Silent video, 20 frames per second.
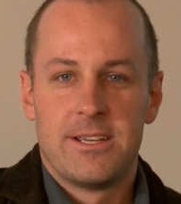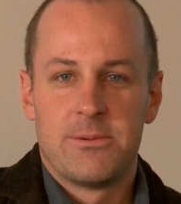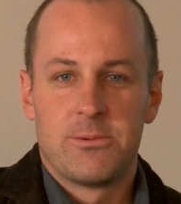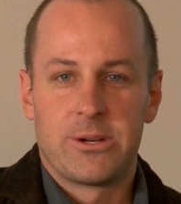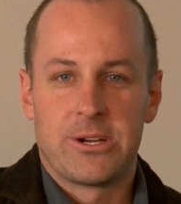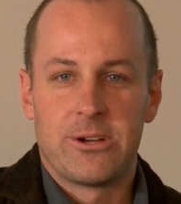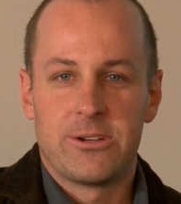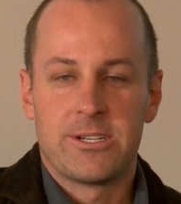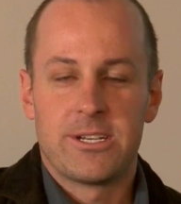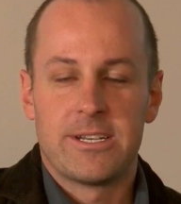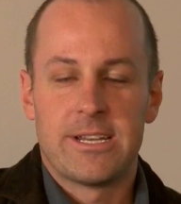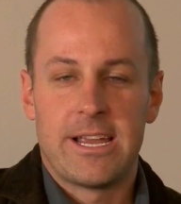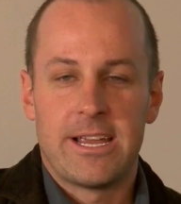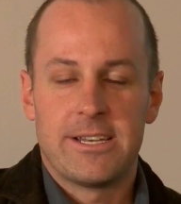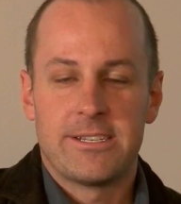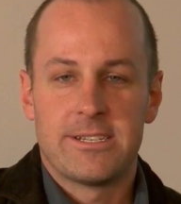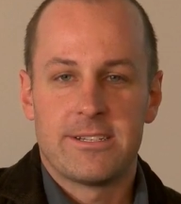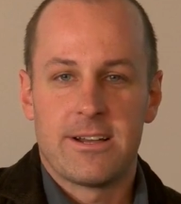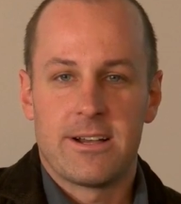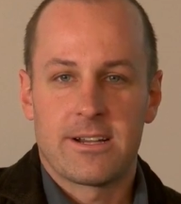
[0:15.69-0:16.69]
We're here
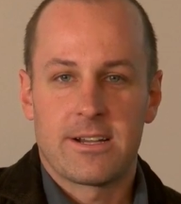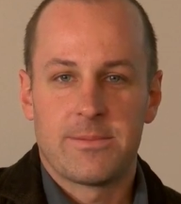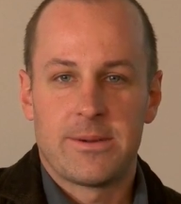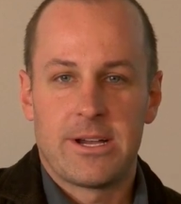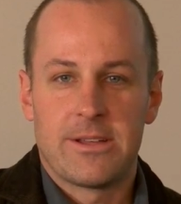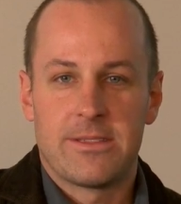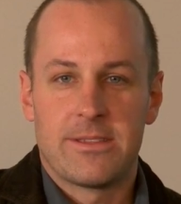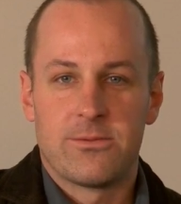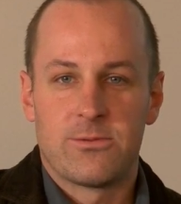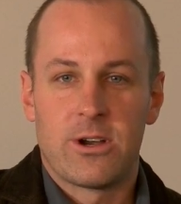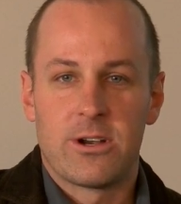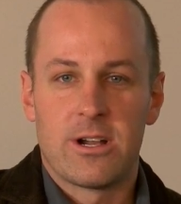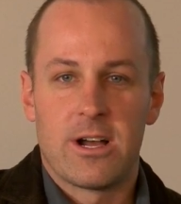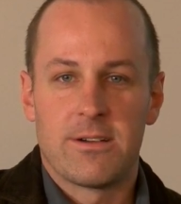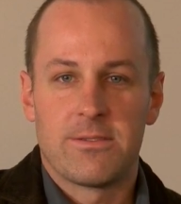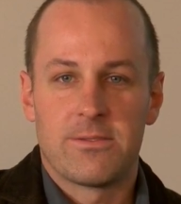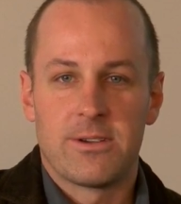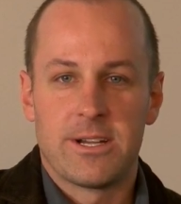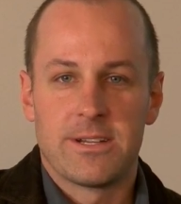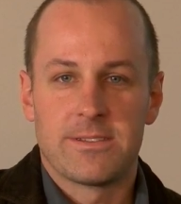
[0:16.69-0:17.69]
today to talk about the
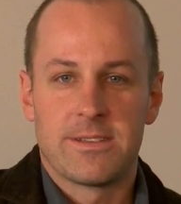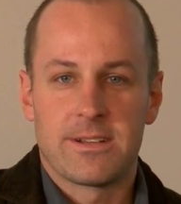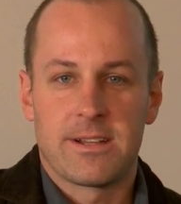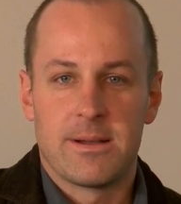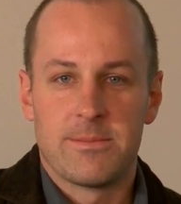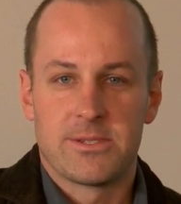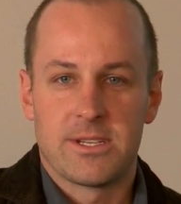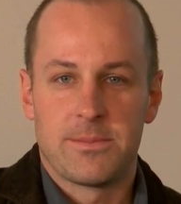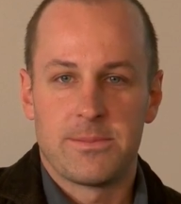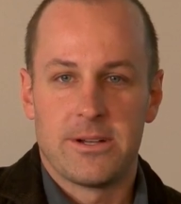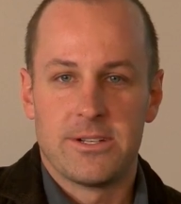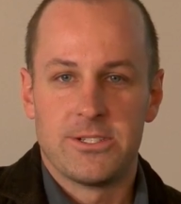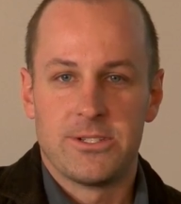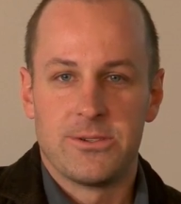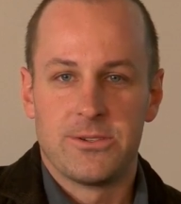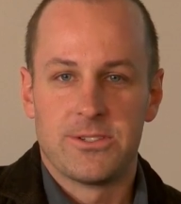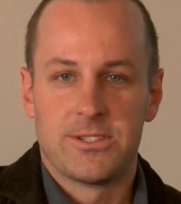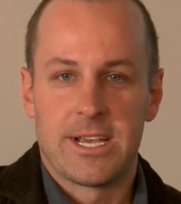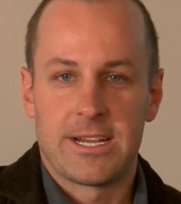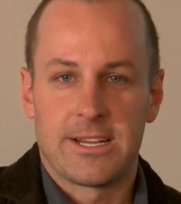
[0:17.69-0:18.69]
runoff race that comes up on
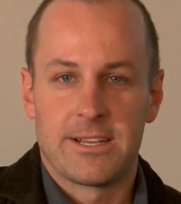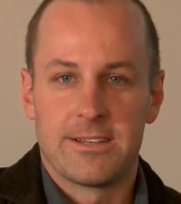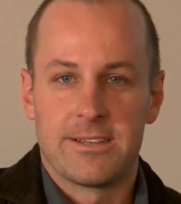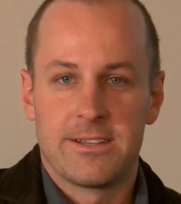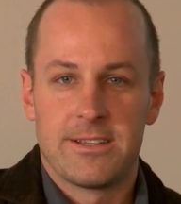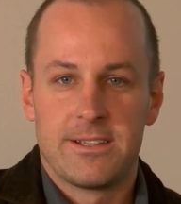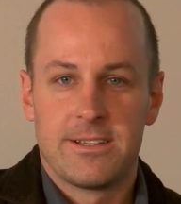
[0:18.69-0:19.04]
June 2nd.